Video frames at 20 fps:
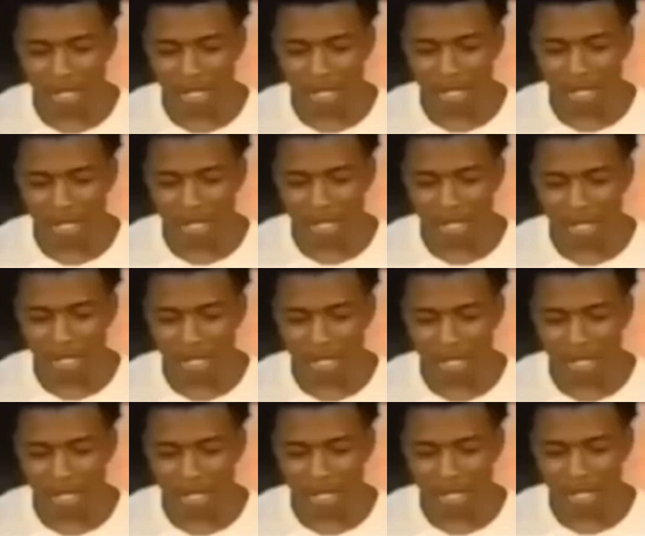
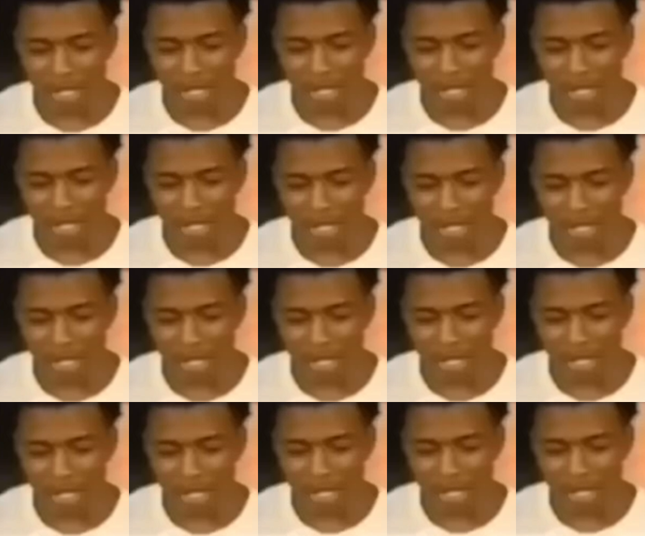
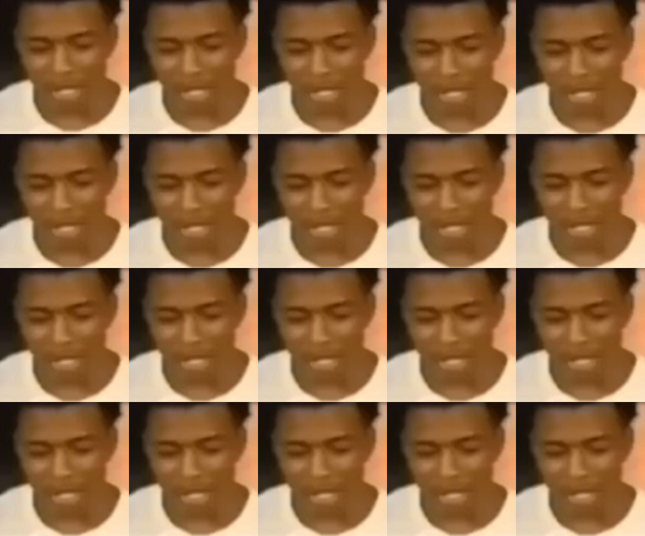(silent)